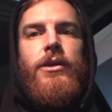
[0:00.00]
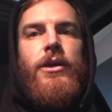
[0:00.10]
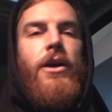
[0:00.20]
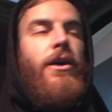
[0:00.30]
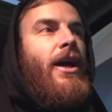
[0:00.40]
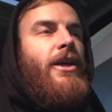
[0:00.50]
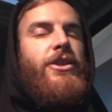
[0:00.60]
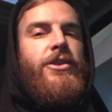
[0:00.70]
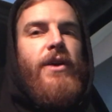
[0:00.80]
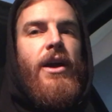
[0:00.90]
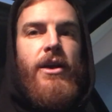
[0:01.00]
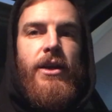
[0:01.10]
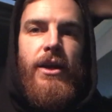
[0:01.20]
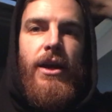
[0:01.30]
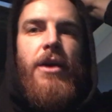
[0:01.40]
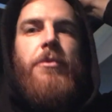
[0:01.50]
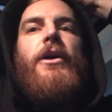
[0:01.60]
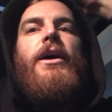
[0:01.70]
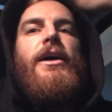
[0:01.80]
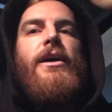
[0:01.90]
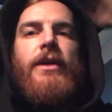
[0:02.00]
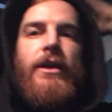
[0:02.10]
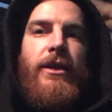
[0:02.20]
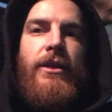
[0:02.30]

Alright, just fired it up. Uh,